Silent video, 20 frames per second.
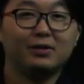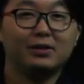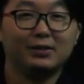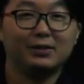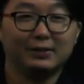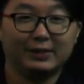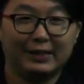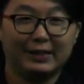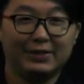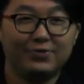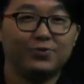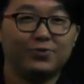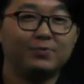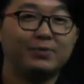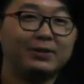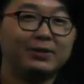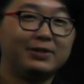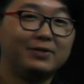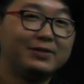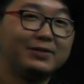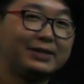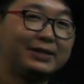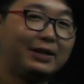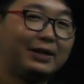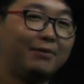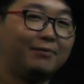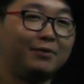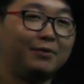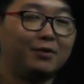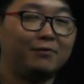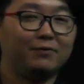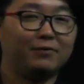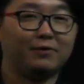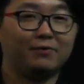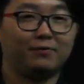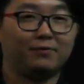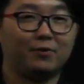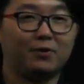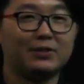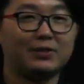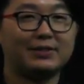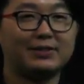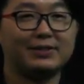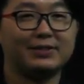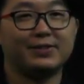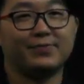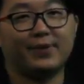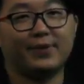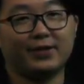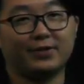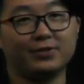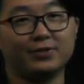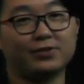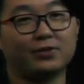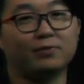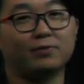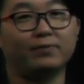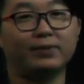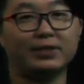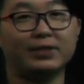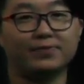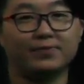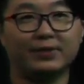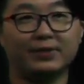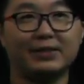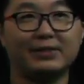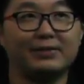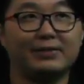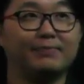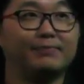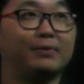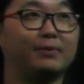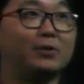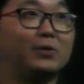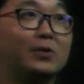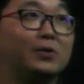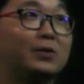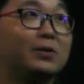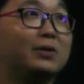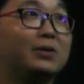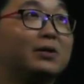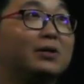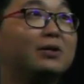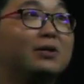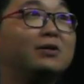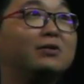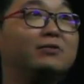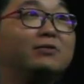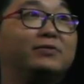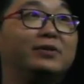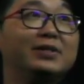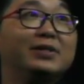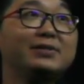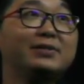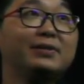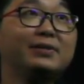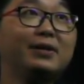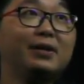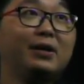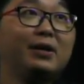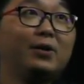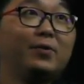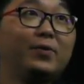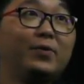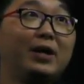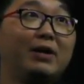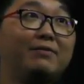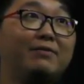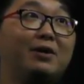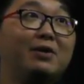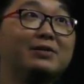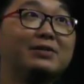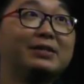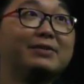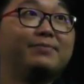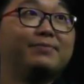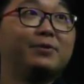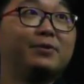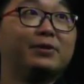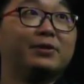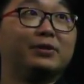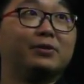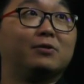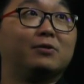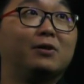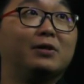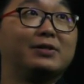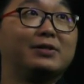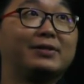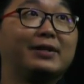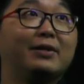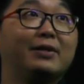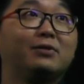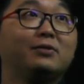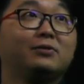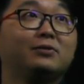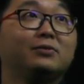The instrumental setup of a fluorescence spectroscopy is pretty simple. First, we have our sample in a quad cell.